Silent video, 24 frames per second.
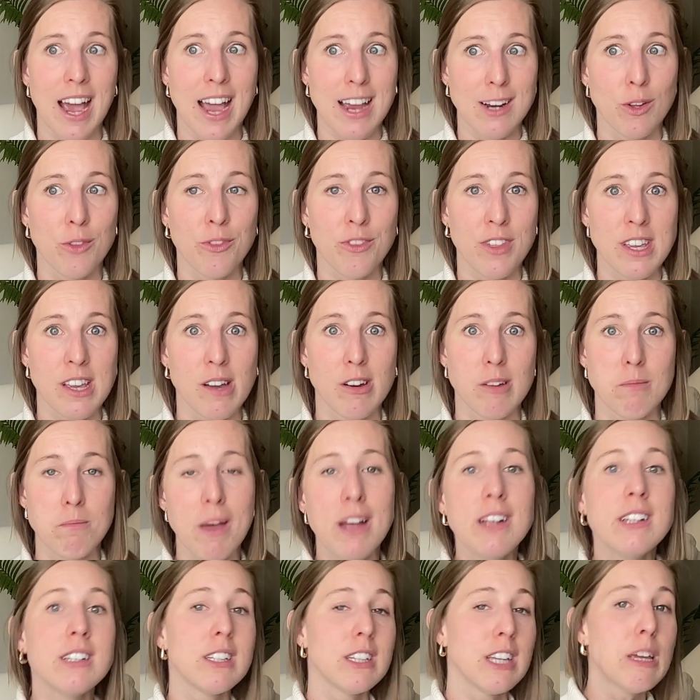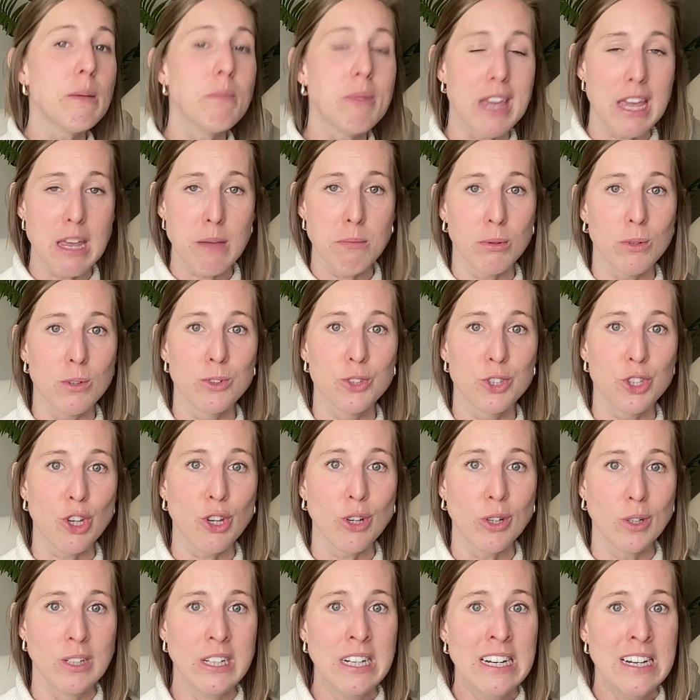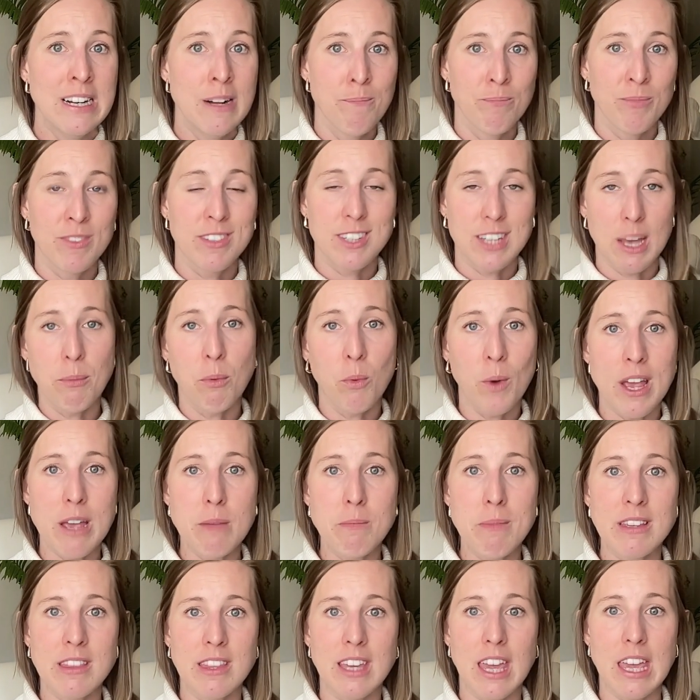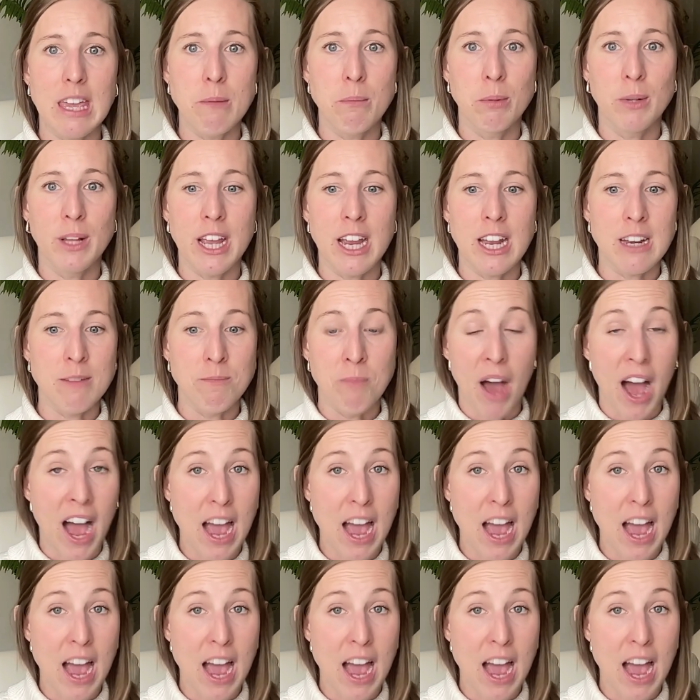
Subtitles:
I don't think I would mentally be able to step away and make the game plan.